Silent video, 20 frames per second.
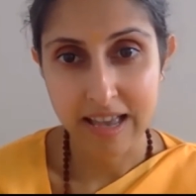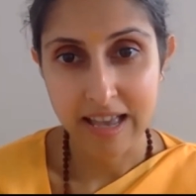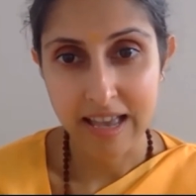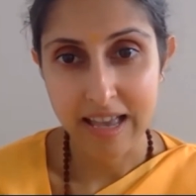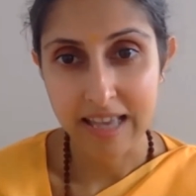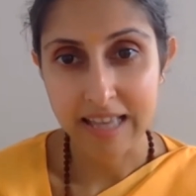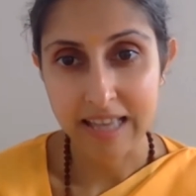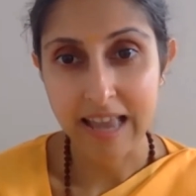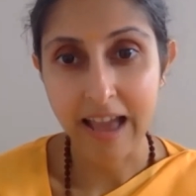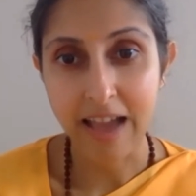
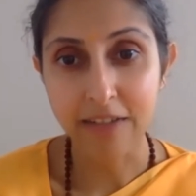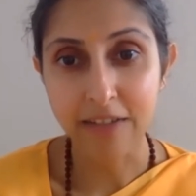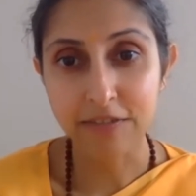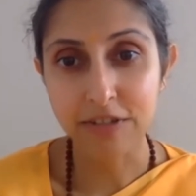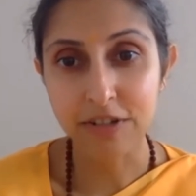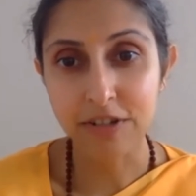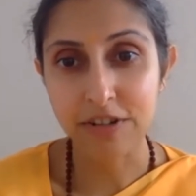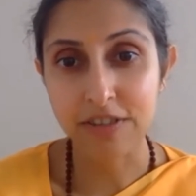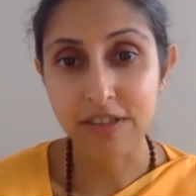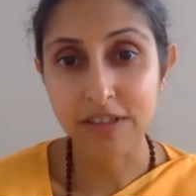And
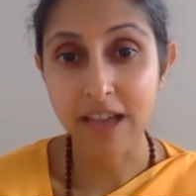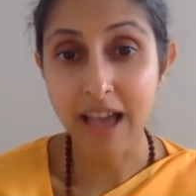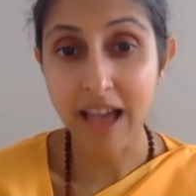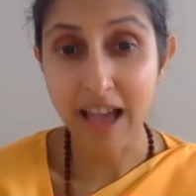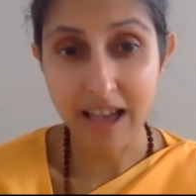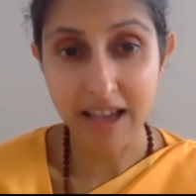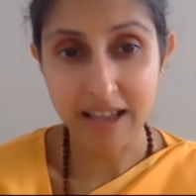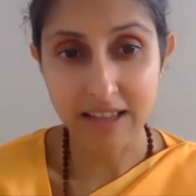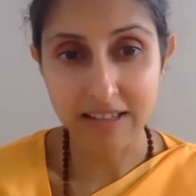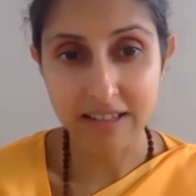after
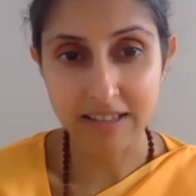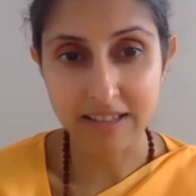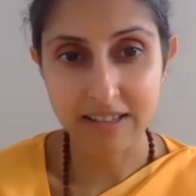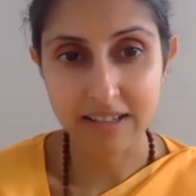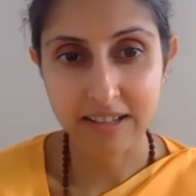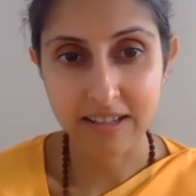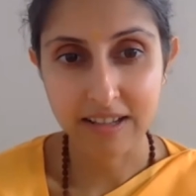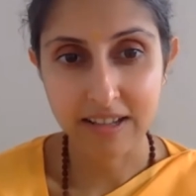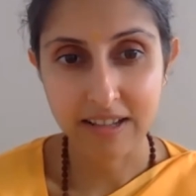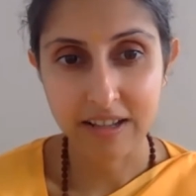that,
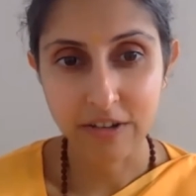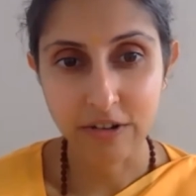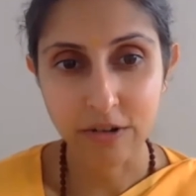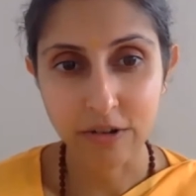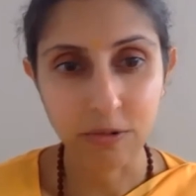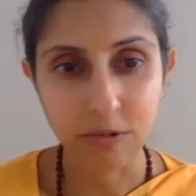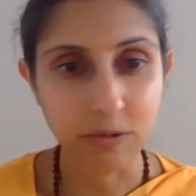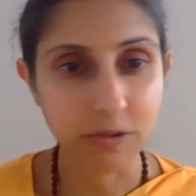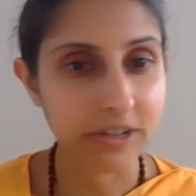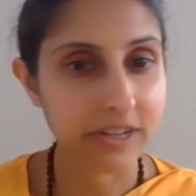
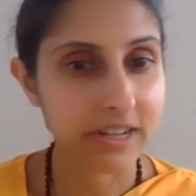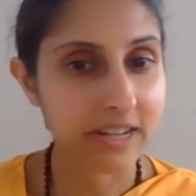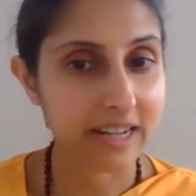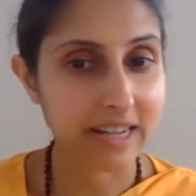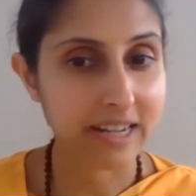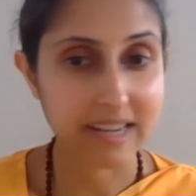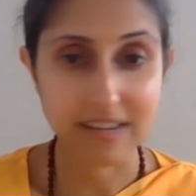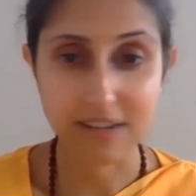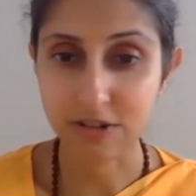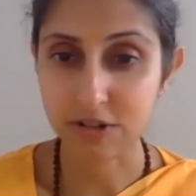Lord
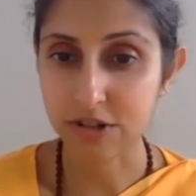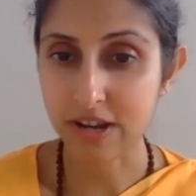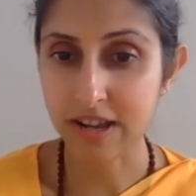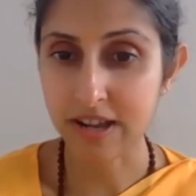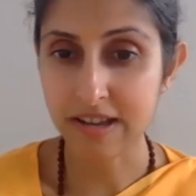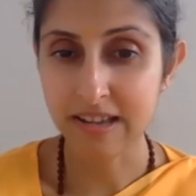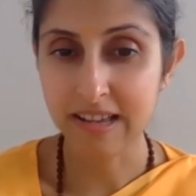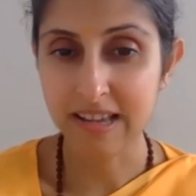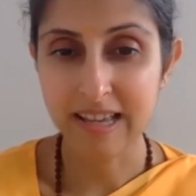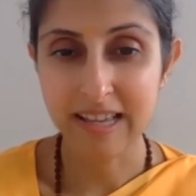Ganesha
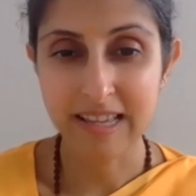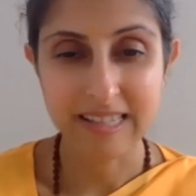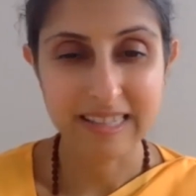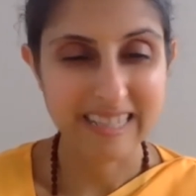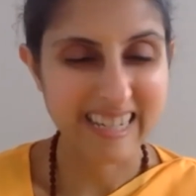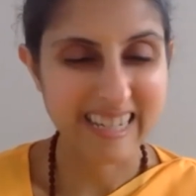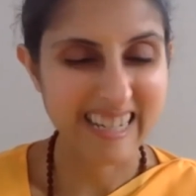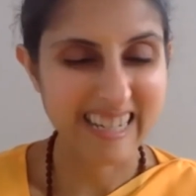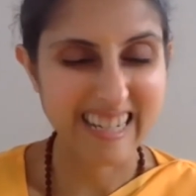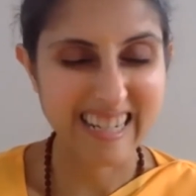
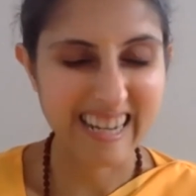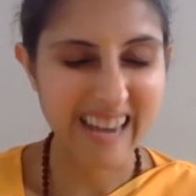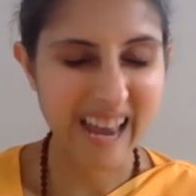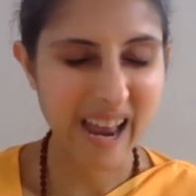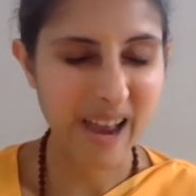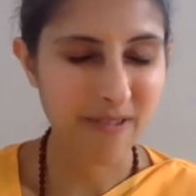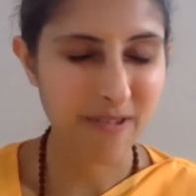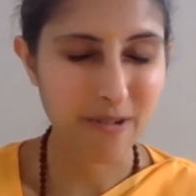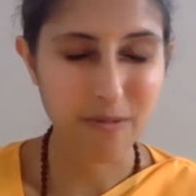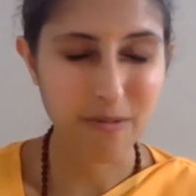didn't
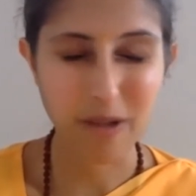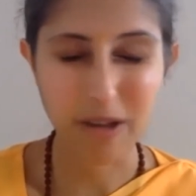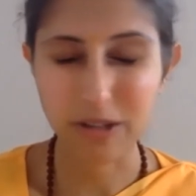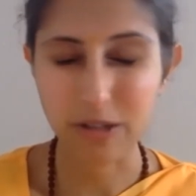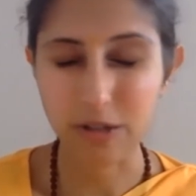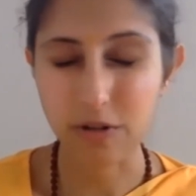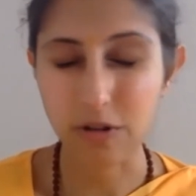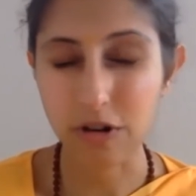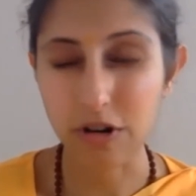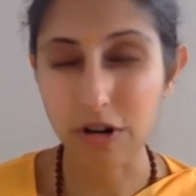ever want
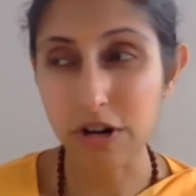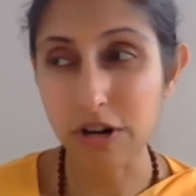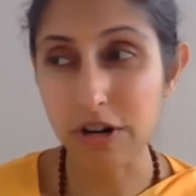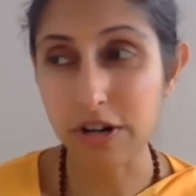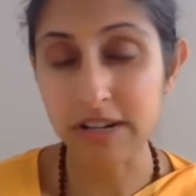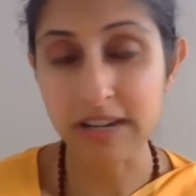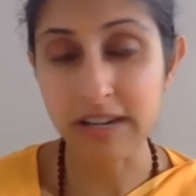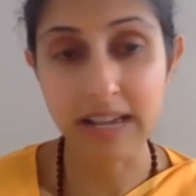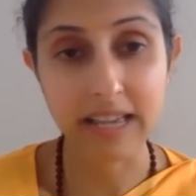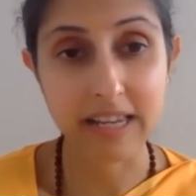to
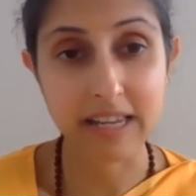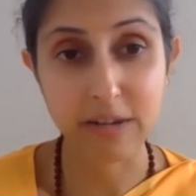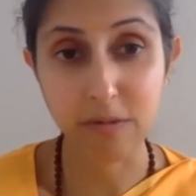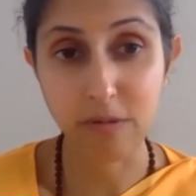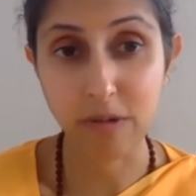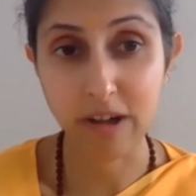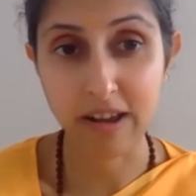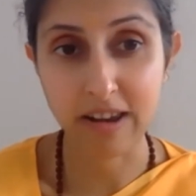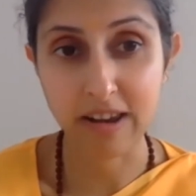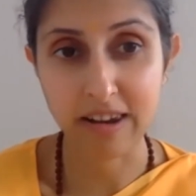hurt
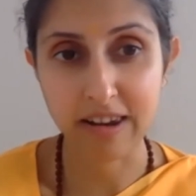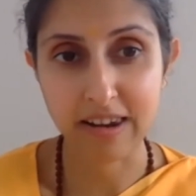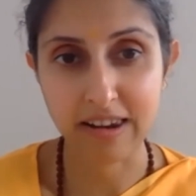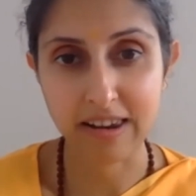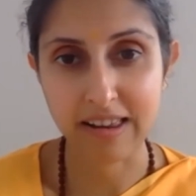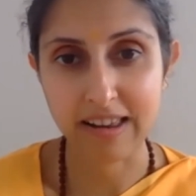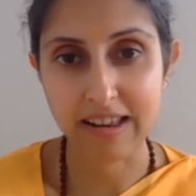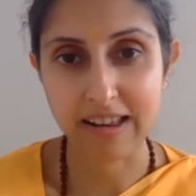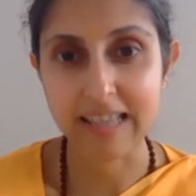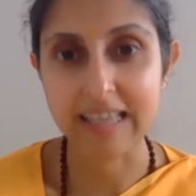anyone
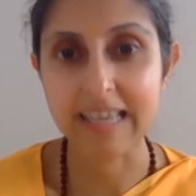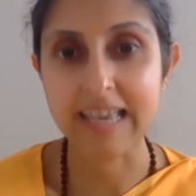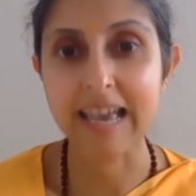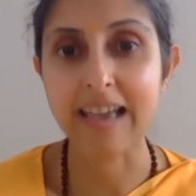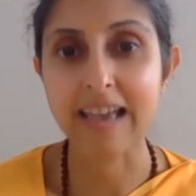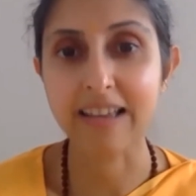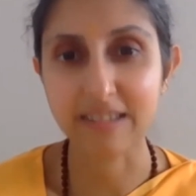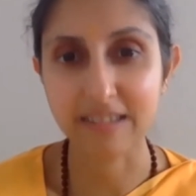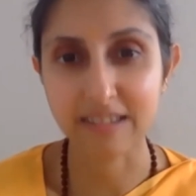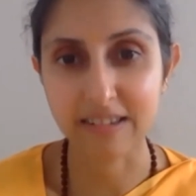
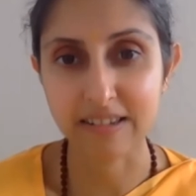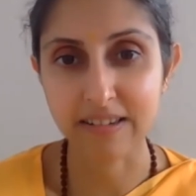again.